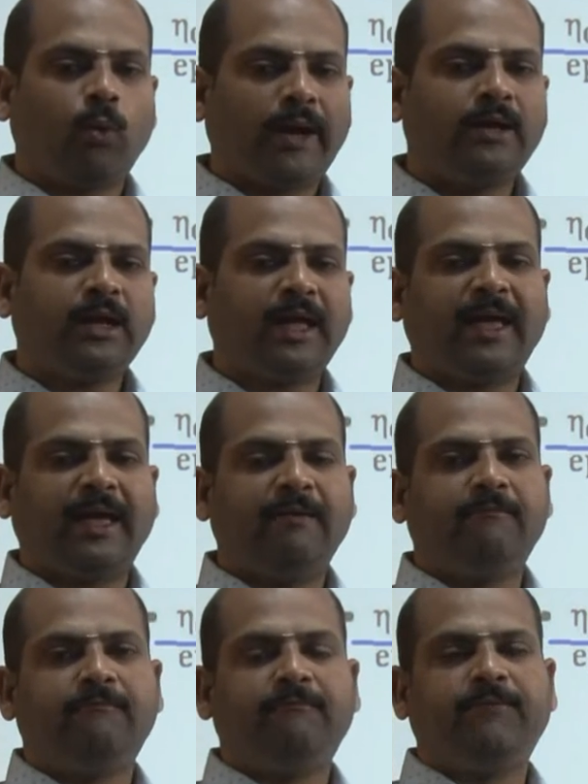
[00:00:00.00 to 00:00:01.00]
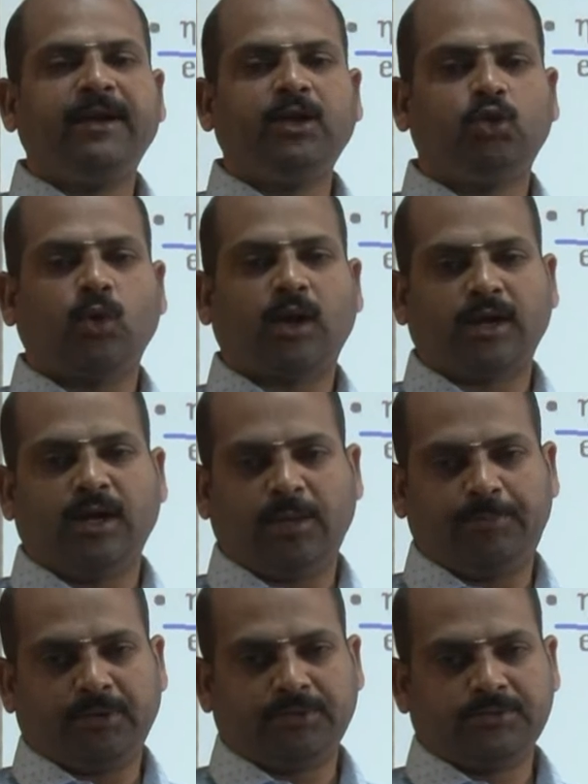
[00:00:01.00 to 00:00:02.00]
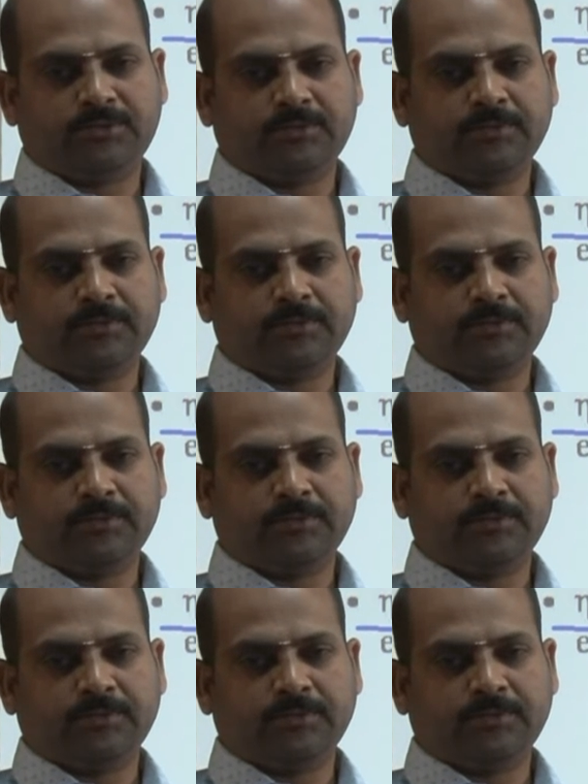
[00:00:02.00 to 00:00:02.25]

1 every 200 epochs.